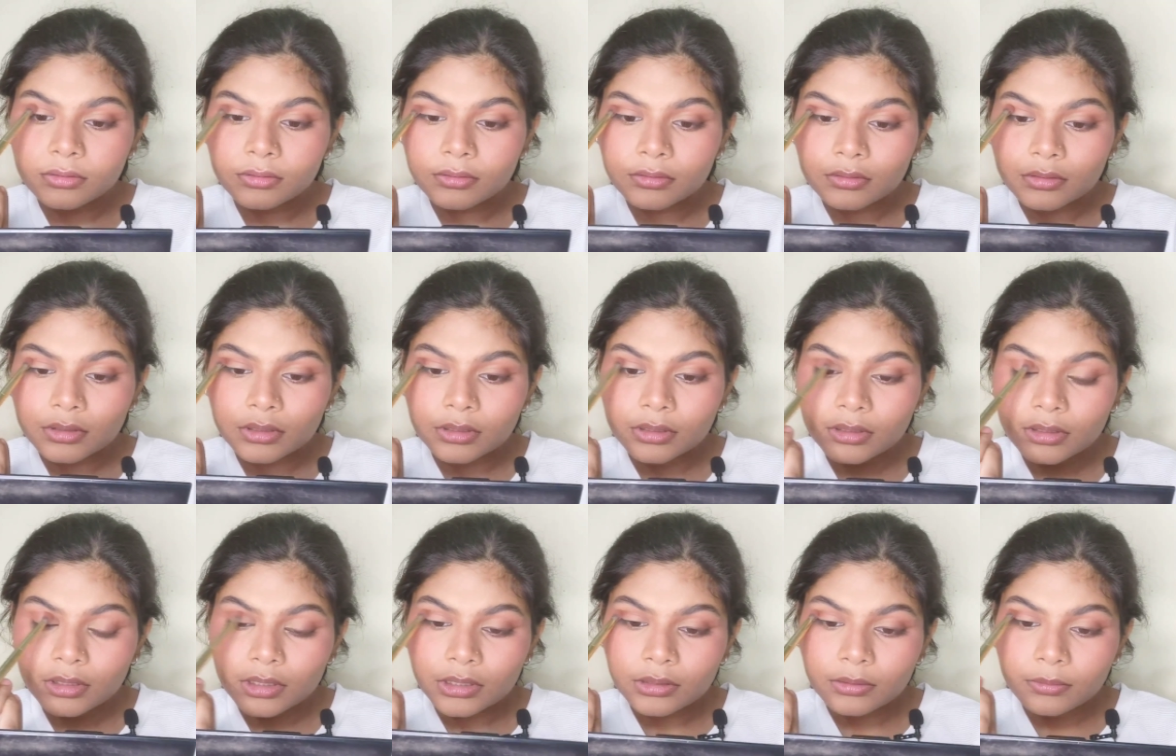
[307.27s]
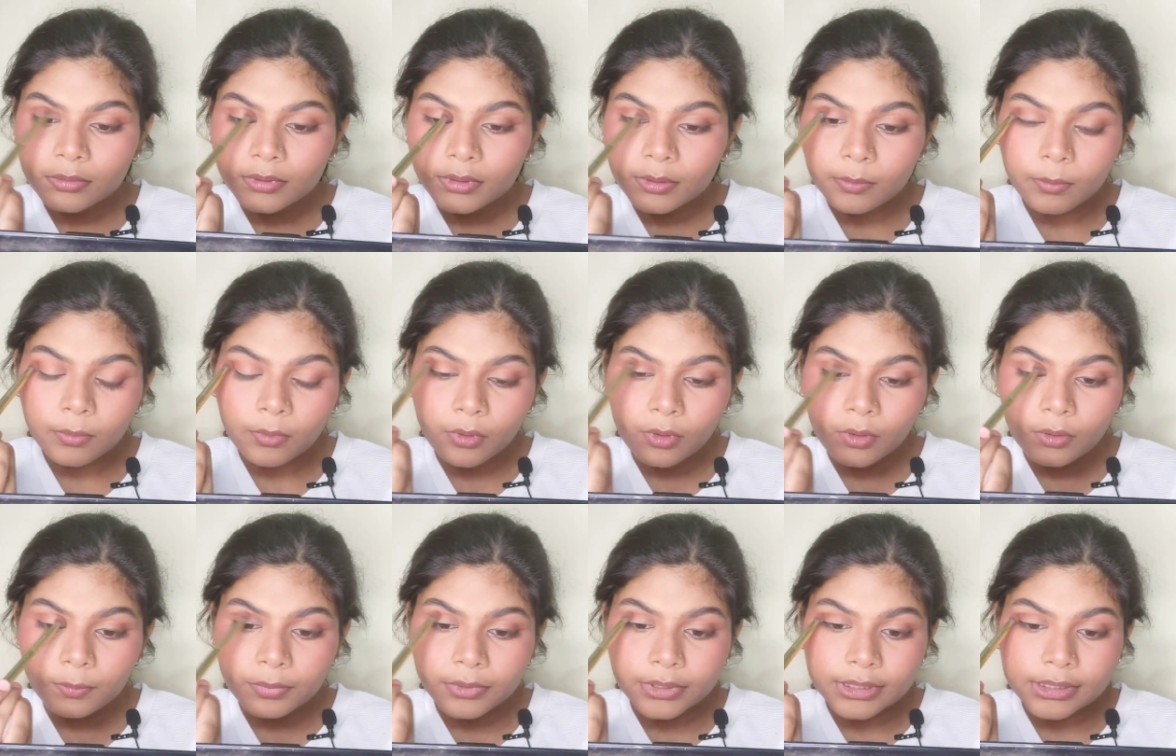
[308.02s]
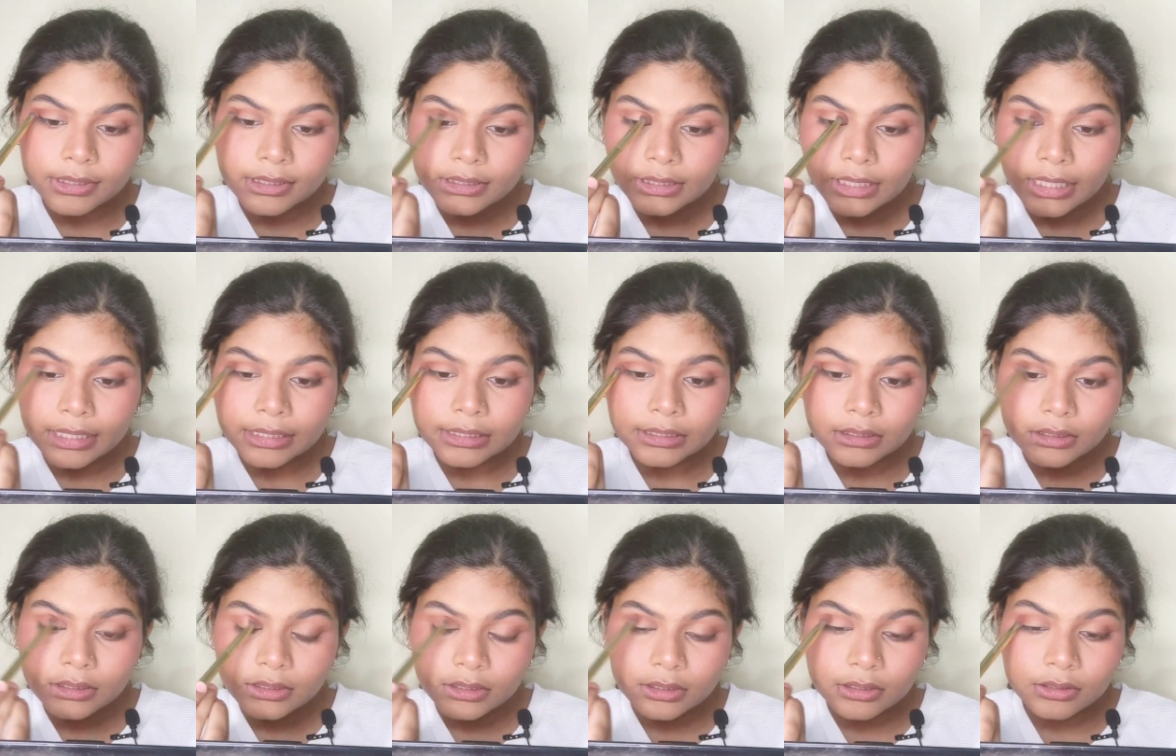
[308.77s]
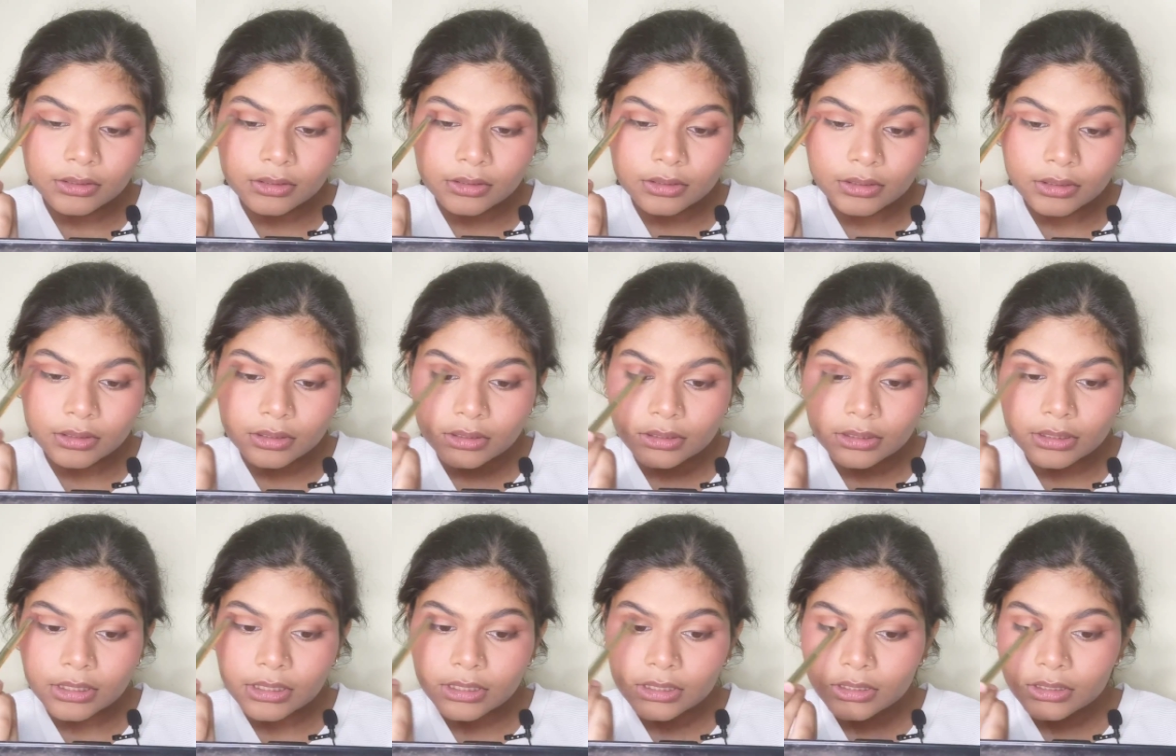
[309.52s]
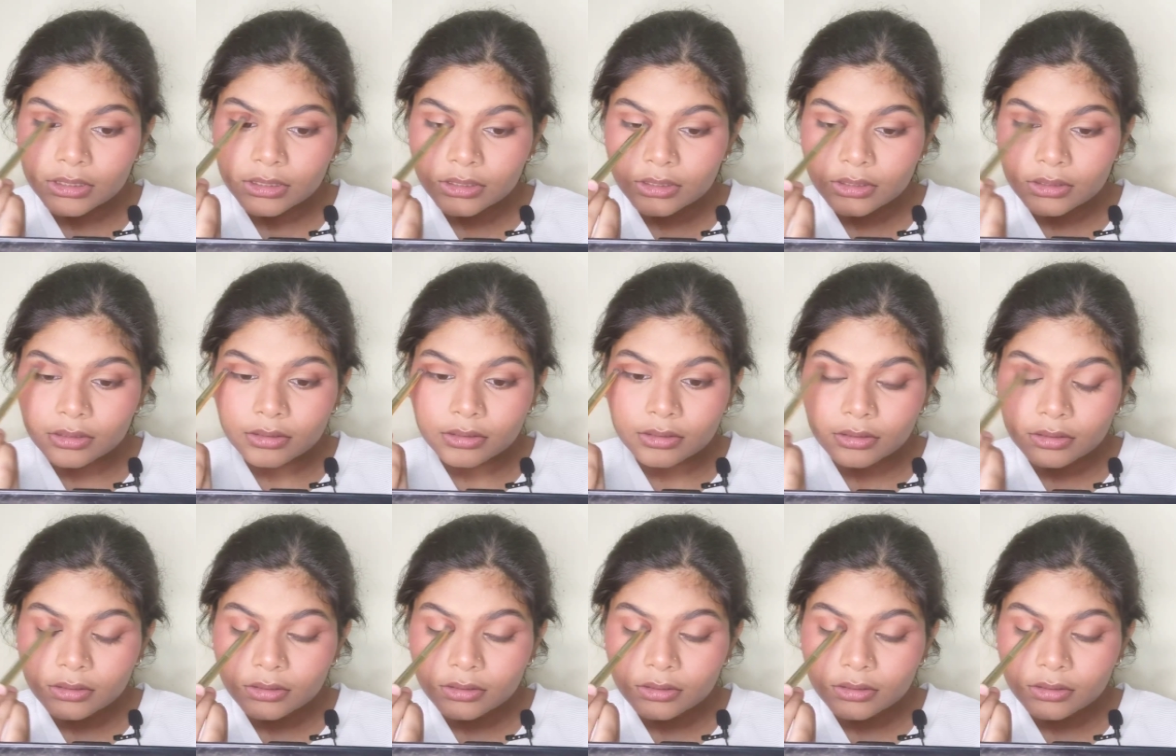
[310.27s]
go a little bit more precise into the crease.